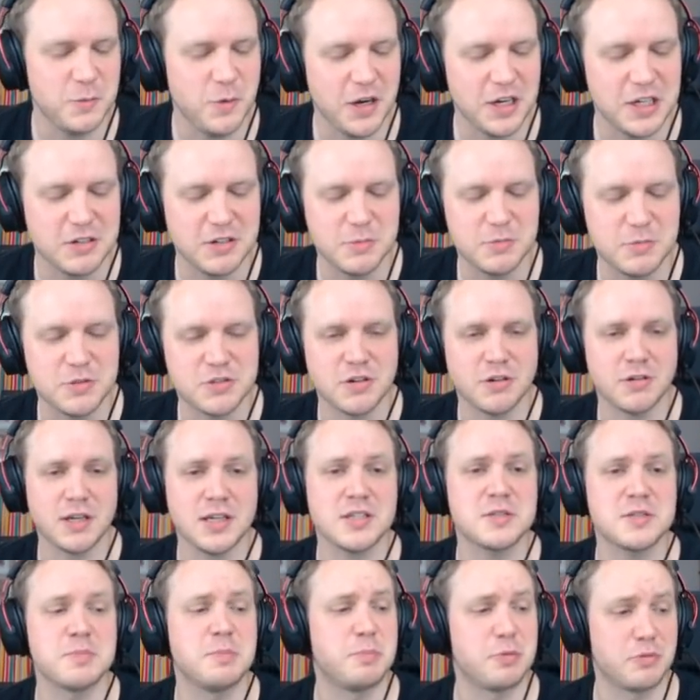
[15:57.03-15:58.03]
why Grimstroke
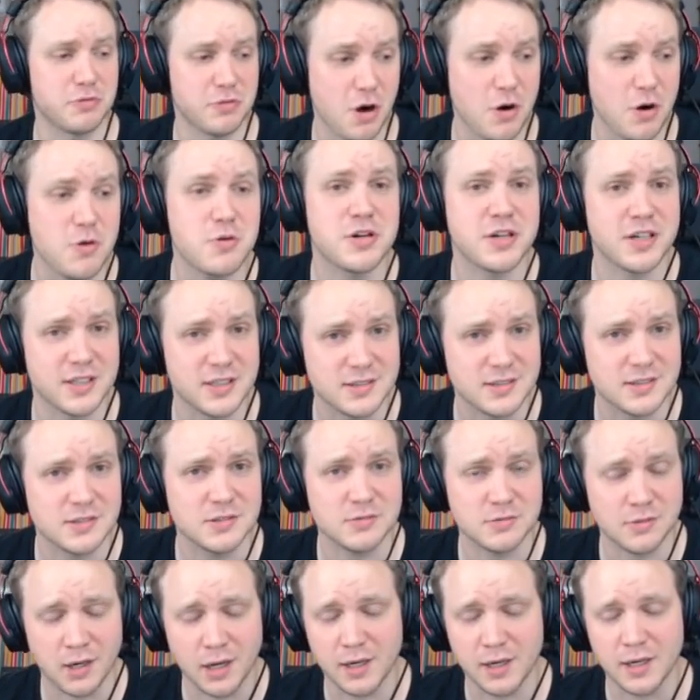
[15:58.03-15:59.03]
is broken
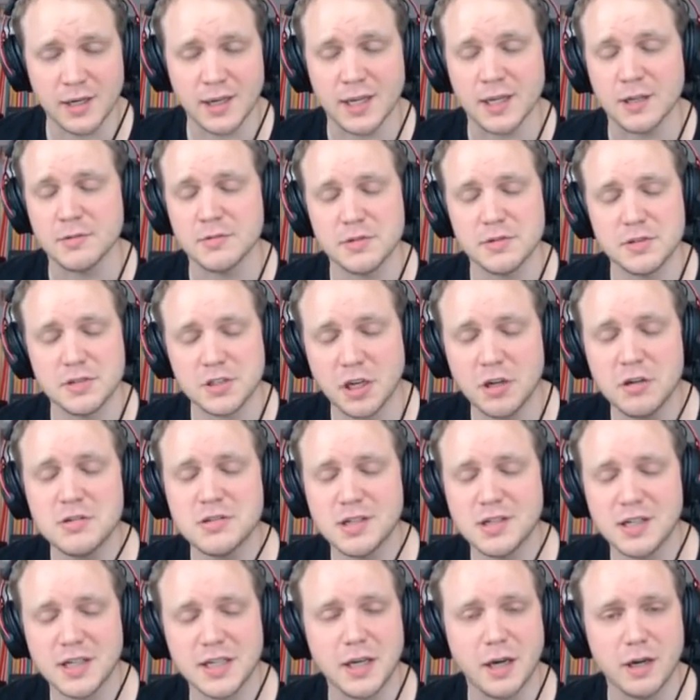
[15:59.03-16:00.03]
right now,
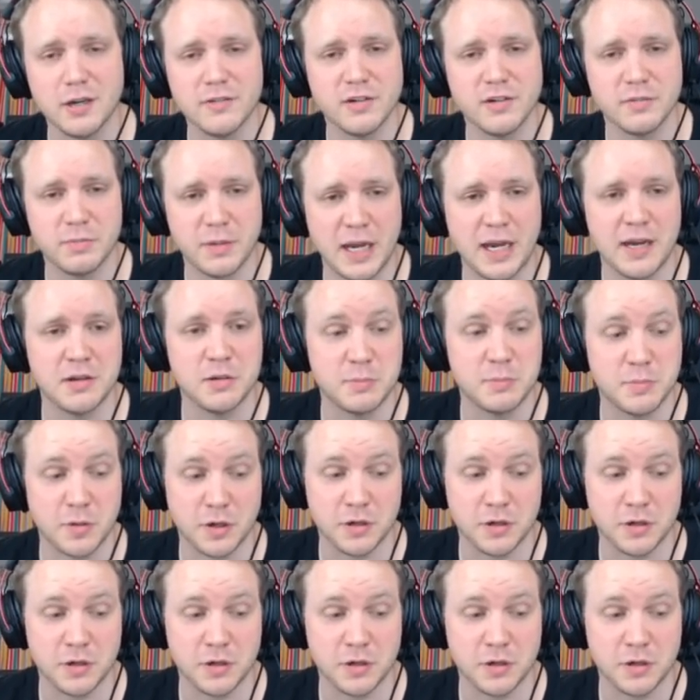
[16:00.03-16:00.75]
totally overpowered and